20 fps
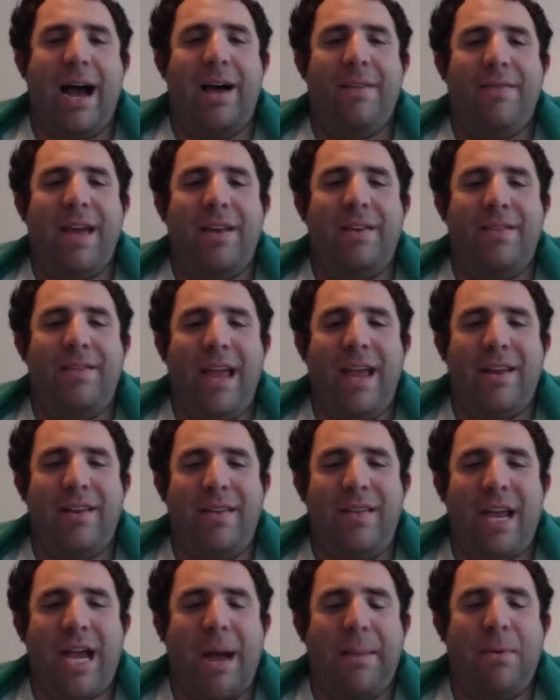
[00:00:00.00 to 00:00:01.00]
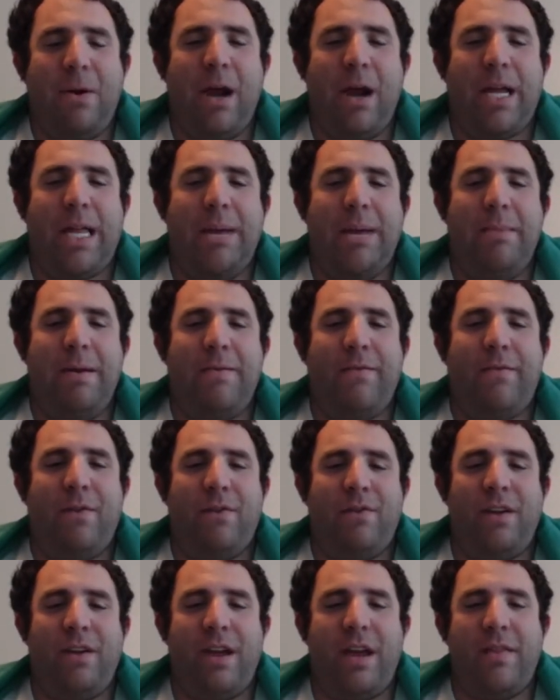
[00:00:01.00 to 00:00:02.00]
They copyright claimed me for
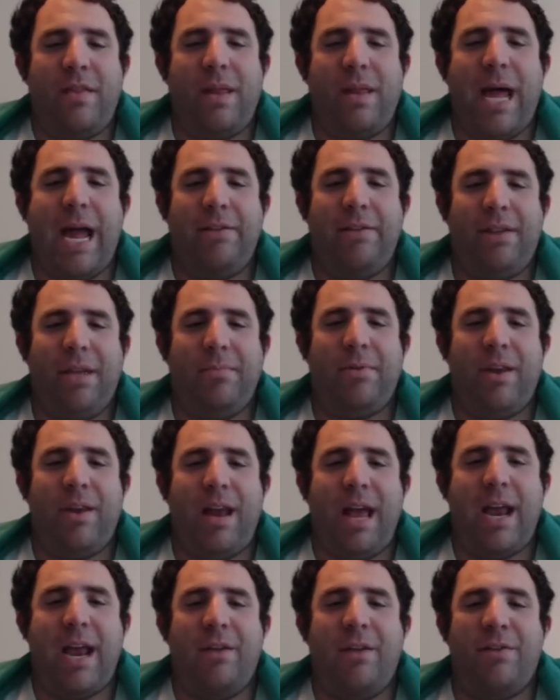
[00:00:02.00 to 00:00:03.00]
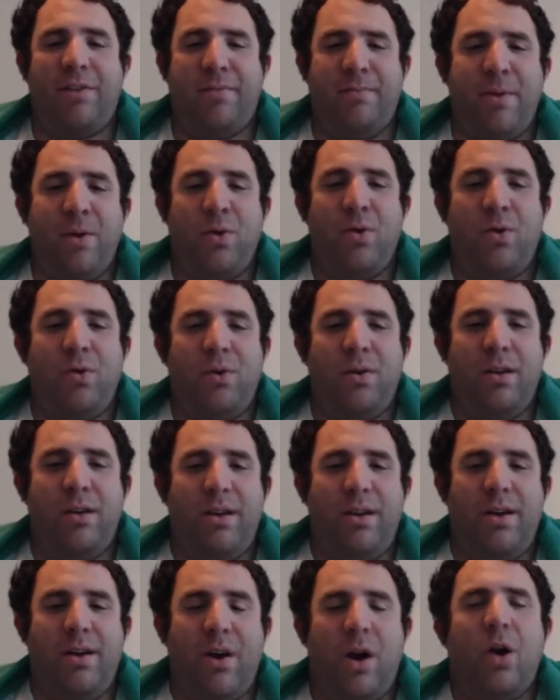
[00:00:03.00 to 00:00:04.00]
singing "The Lion Sleeps Tonight" on Smule,
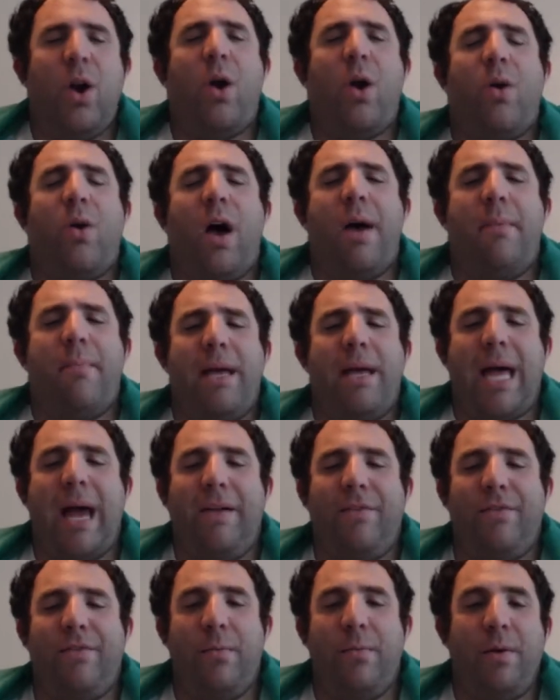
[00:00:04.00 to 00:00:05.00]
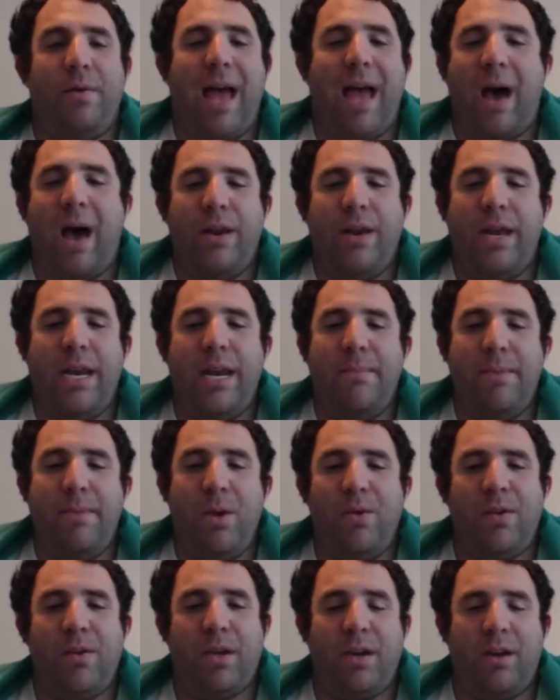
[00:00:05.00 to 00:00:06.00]
or no, on my live stream without any
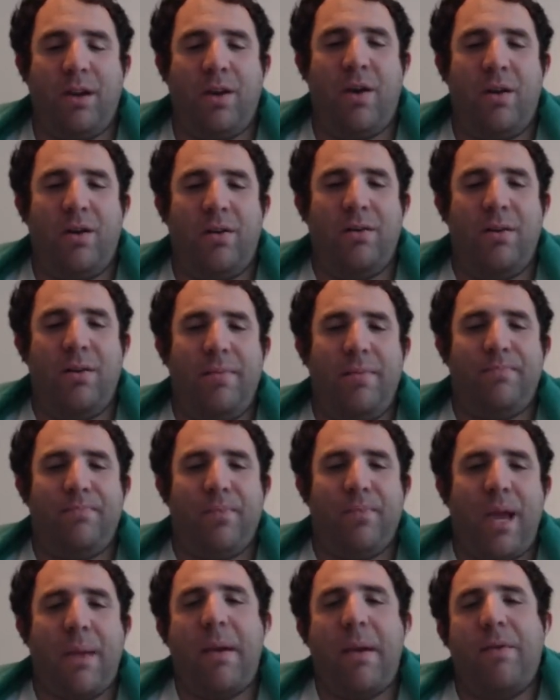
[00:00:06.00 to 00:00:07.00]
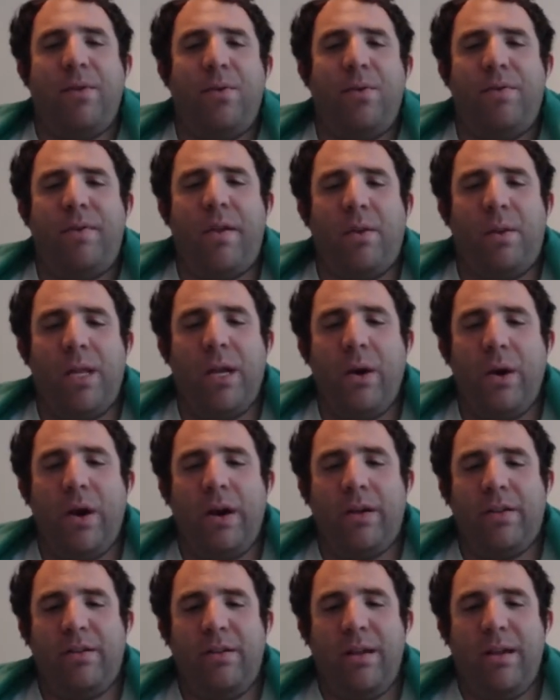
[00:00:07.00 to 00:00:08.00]
music at all. And I was using the
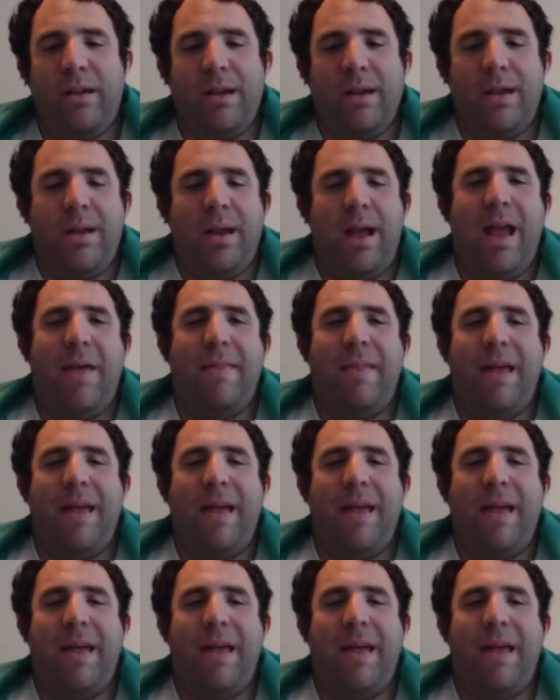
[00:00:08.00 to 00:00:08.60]
lyrics, and